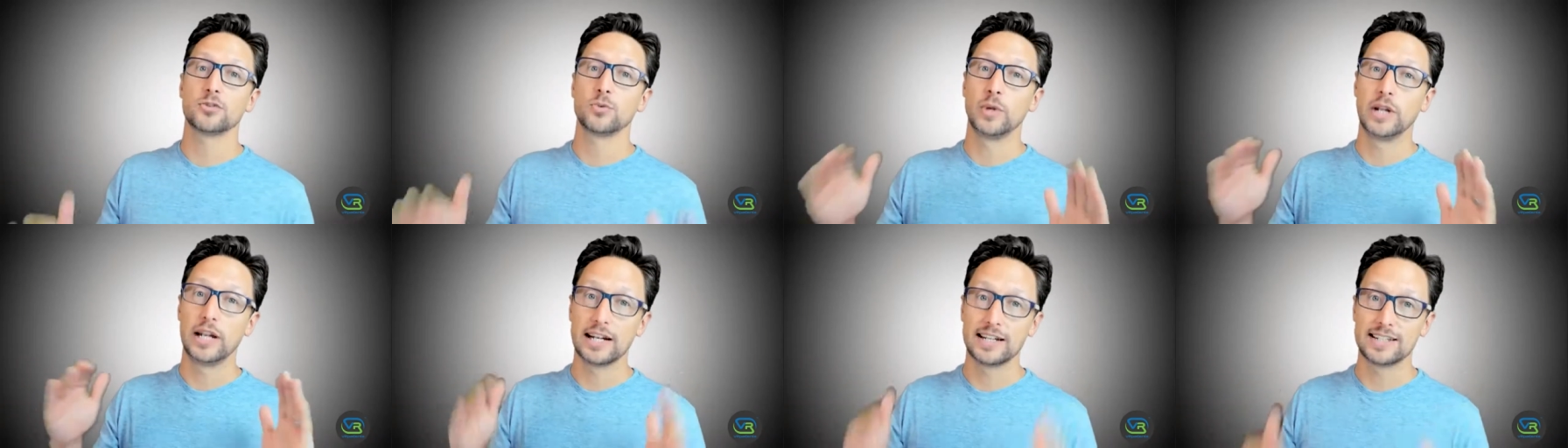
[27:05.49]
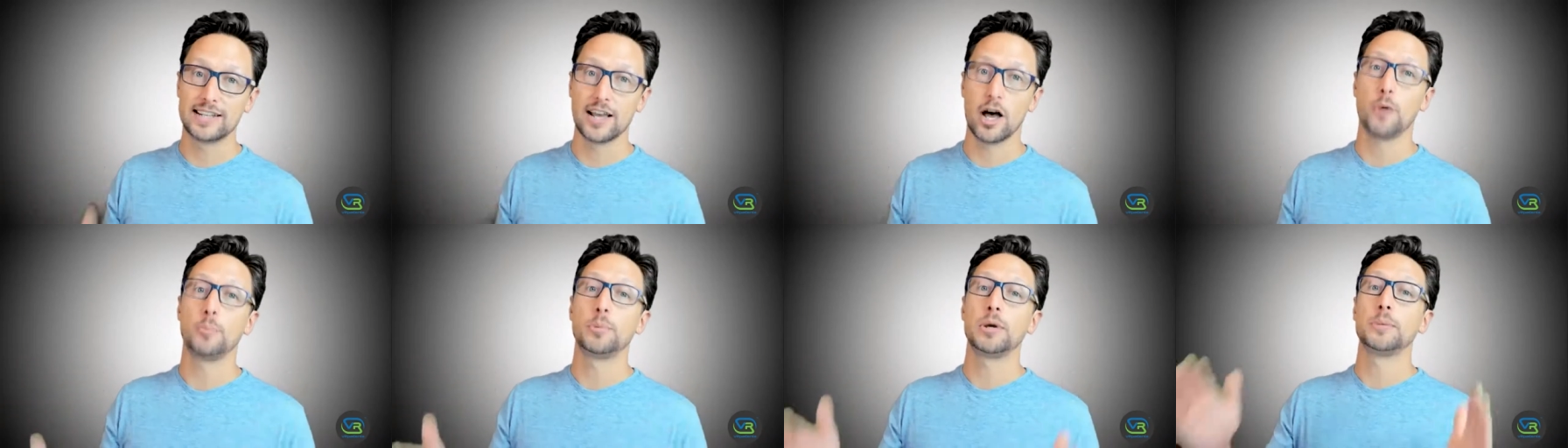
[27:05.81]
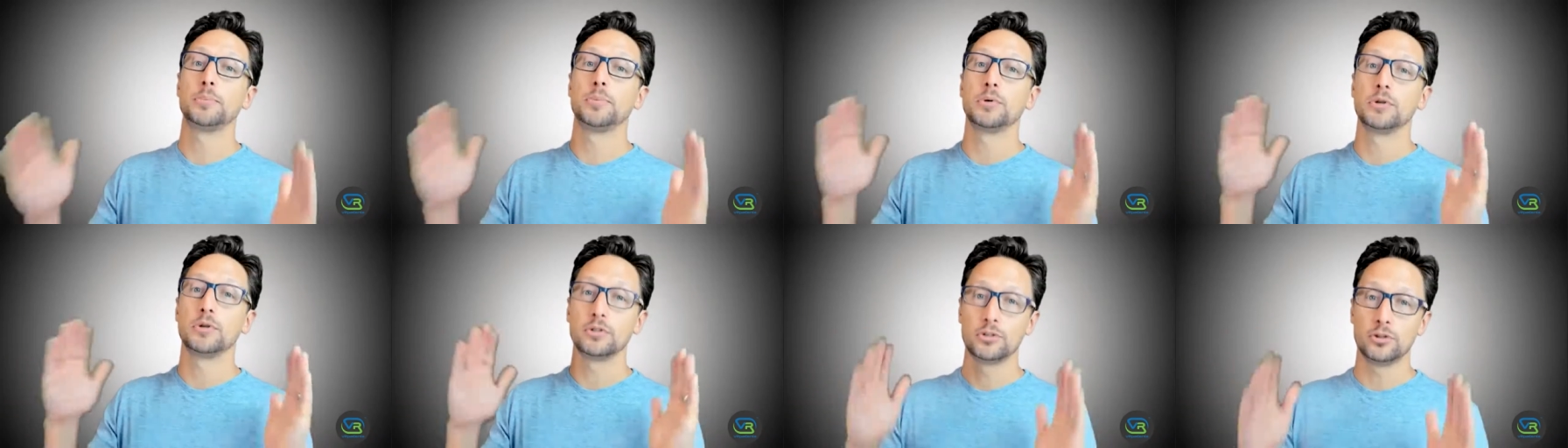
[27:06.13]
We need to tell
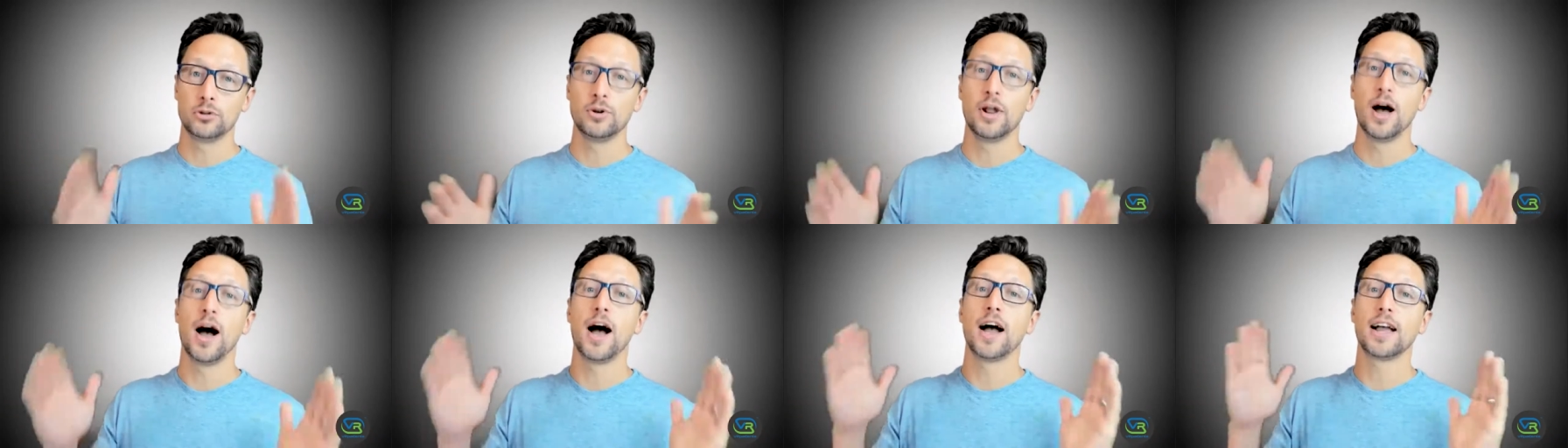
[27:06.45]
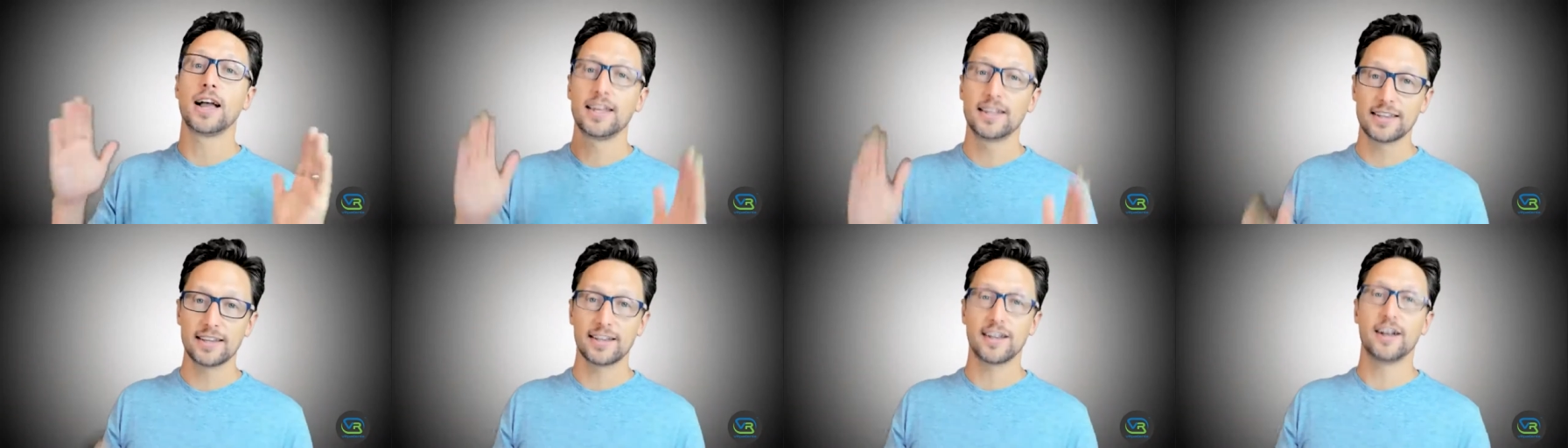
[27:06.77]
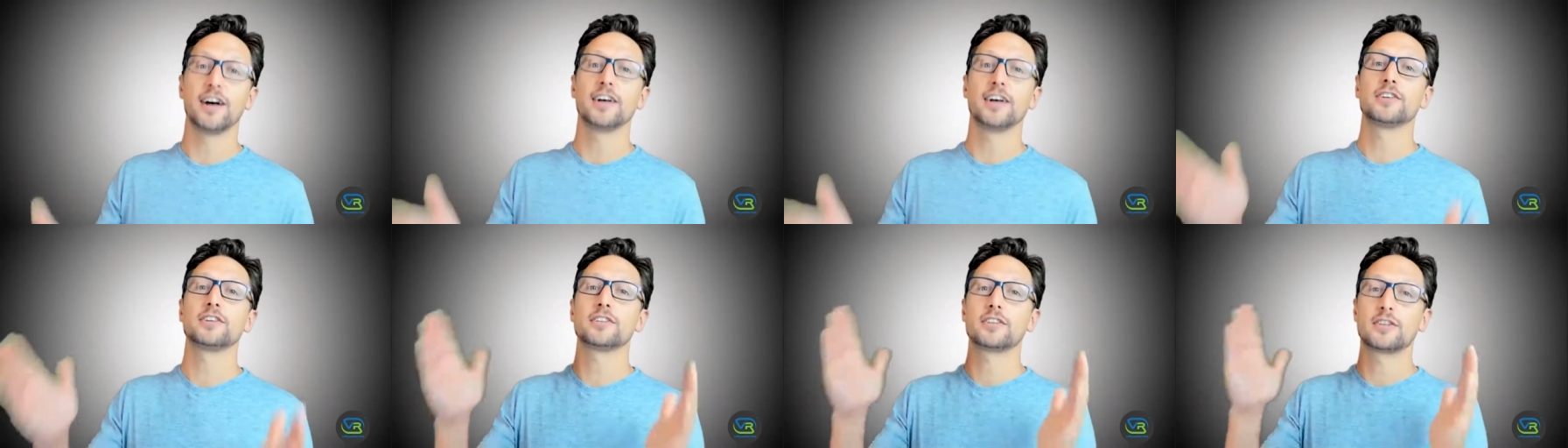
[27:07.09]
people, do not get
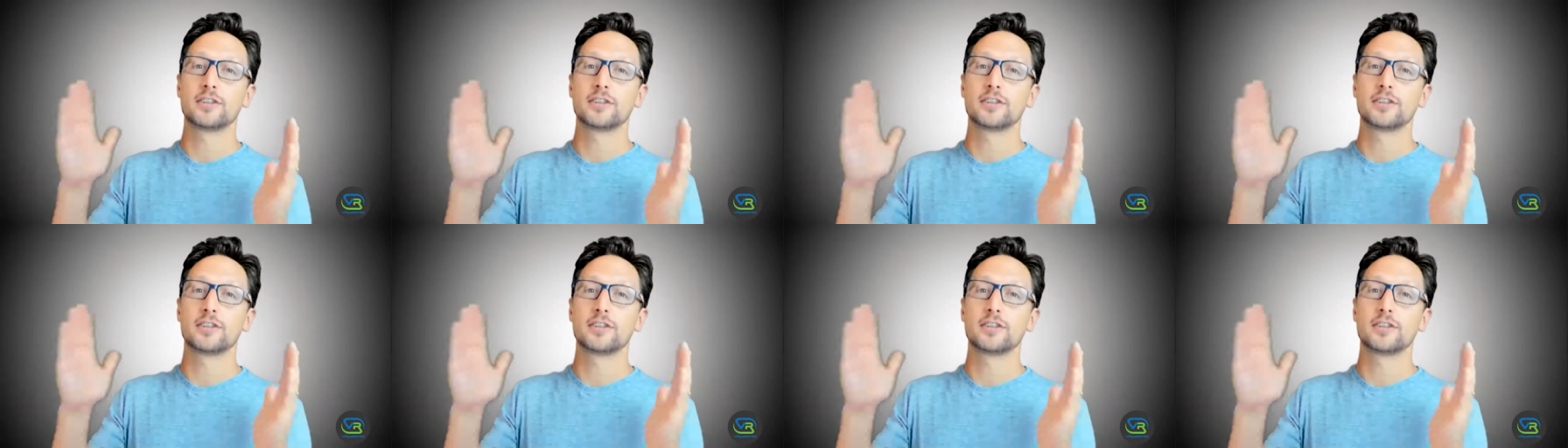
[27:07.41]
the